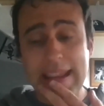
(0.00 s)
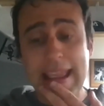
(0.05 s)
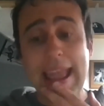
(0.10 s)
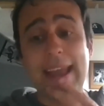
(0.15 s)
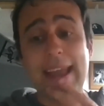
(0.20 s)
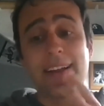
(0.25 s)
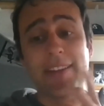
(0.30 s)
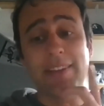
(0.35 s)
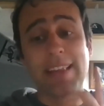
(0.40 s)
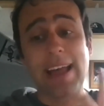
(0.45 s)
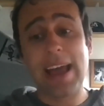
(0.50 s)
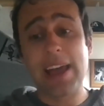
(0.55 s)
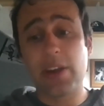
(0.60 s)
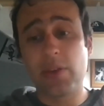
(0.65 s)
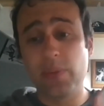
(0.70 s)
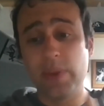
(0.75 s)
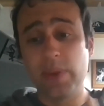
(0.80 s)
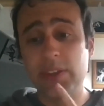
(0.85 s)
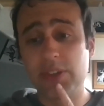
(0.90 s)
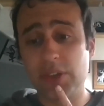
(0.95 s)
Yeah, a lot
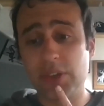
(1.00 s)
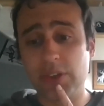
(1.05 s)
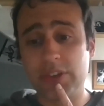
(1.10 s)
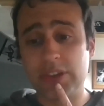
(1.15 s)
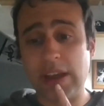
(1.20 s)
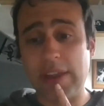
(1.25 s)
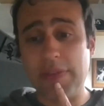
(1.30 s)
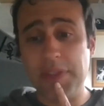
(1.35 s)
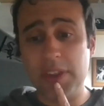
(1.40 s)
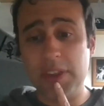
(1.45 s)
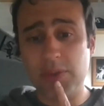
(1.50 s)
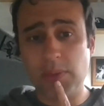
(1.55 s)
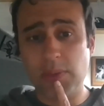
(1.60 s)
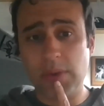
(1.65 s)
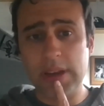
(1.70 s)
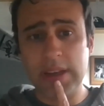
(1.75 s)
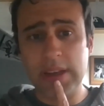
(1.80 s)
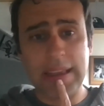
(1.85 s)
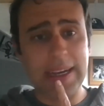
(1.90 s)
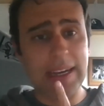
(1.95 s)
of research on this
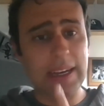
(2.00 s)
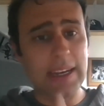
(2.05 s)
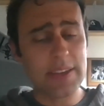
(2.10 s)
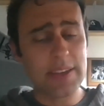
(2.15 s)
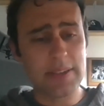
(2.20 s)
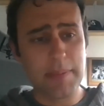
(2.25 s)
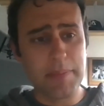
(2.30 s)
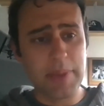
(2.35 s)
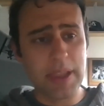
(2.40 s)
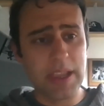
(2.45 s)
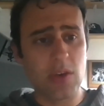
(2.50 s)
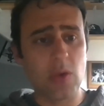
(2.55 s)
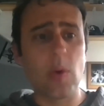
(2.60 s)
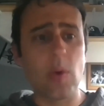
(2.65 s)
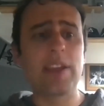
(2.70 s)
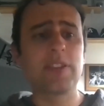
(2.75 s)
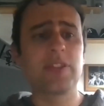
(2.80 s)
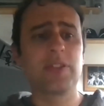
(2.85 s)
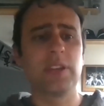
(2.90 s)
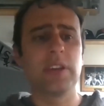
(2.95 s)
one, and it is a big
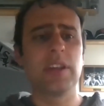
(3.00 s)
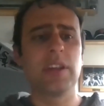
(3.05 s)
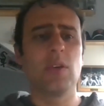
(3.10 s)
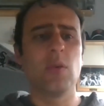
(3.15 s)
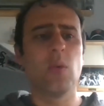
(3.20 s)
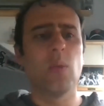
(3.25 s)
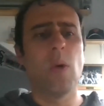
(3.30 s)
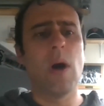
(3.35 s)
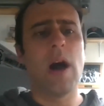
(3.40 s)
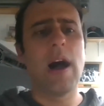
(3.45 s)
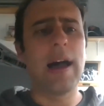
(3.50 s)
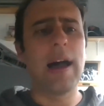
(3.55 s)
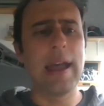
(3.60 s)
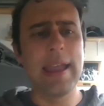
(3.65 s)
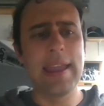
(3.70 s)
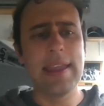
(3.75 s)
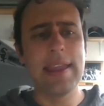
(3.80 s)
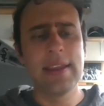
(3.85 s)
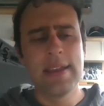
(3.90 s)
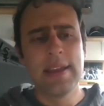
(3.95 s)
question. You know,
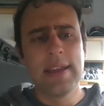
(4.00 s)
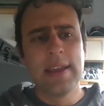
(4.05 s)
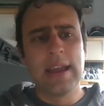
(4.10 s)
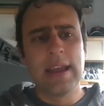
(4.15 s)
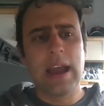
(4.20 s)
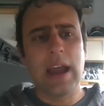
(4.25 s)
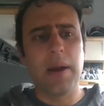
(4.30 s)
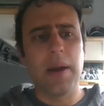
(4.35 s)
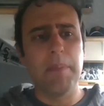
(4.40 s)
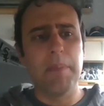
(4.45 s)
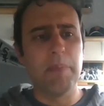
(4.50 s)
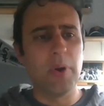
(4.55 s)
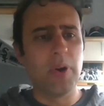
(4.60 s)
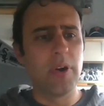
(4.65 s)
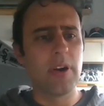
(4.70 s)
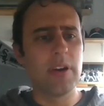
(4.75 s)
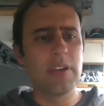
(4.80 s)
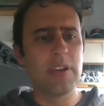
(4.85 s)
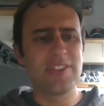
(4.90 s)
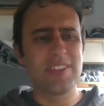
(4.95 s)
why are
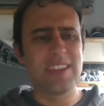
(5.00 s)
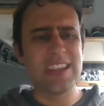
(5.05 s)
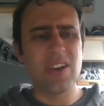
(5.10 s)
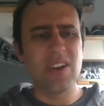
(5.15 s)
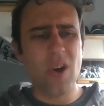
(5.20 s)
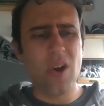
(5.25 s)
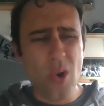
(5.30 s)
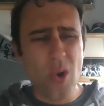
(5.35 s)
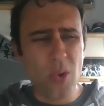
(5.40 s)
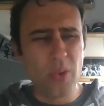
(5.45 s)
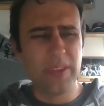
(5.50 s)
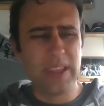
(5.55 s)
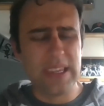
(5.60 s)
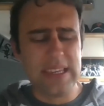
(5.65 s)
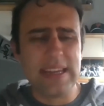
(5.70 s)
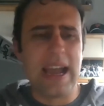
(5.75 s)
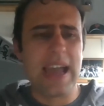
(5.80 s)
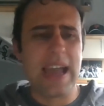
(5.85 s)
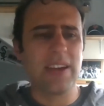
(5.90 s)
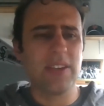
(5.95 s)
birds the only
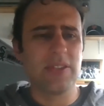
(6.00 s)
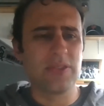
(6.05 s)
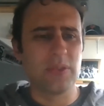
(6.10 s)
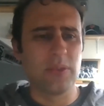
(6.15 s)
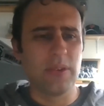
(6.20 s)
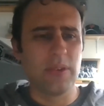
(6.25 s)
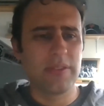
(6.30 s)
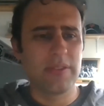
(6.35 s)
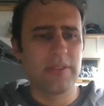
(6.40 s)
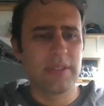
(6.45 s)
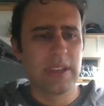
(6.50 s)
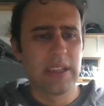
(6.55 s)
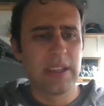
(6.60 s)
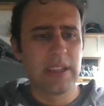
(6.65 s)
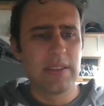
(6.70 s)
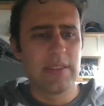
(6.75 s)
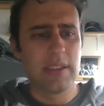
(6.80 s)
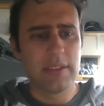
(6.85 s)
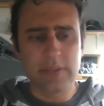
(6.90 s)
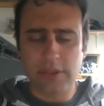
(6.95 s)
dinosaurs
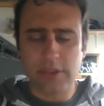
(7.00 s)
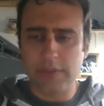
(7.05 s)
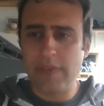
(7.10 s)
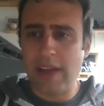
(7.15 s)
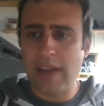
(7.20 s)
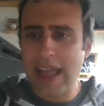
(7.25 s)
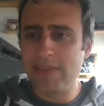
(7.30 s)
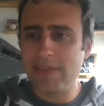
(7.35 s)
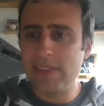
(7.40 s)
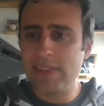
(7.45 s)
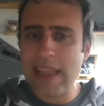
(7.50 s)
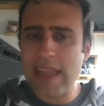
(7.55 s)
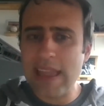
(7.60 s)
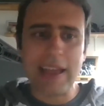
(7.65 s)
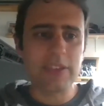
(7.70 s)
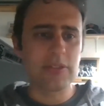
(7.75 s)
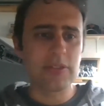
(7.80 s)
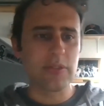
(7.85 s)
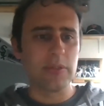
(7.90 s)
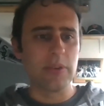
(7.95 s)
that survived the
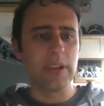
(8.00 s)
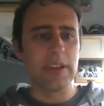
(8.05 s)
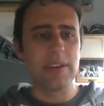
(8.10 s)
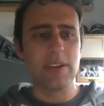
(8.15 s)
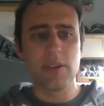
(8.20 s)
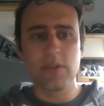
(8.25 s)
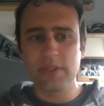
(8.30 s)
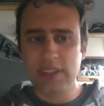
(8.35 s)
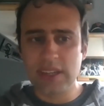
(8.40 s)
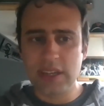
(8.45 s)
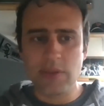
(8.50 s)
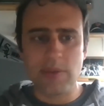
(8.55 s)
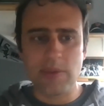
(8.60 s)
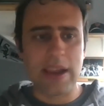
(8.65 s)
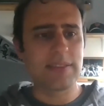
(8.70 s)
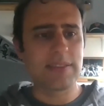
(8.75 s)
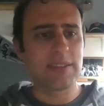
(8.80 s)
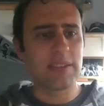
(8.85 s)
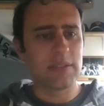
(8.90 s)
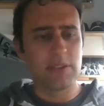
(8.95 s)
asteroid? No
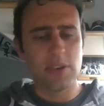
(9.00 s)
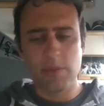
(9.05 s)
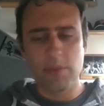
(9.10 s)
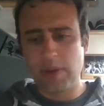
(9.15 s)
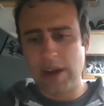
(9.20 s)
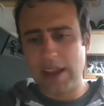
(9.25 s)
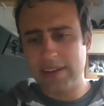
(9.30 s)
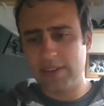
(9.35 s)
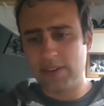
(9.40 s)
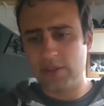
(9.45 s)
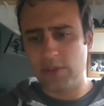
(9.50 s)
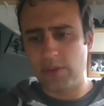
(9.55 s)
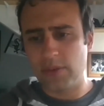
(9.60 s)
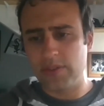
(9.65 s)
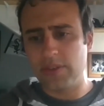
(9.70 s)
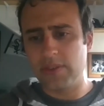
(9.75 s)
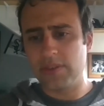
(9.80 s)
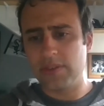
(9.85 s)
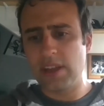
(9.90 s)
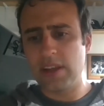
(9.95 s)
T-Rexes, no
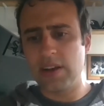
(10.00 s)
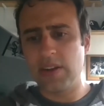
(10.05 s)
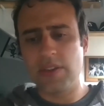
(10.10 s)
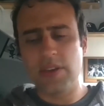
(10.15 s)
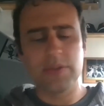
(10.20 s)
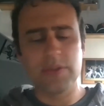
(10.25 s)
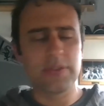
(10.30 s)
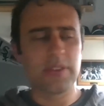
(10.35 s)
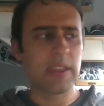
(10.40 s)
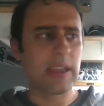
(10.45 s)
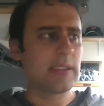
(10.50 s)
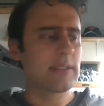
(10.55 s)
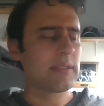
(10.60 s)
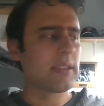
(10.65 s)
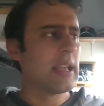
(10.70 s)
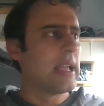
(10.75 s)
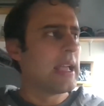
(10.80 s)
Brontosauruses, none of those things.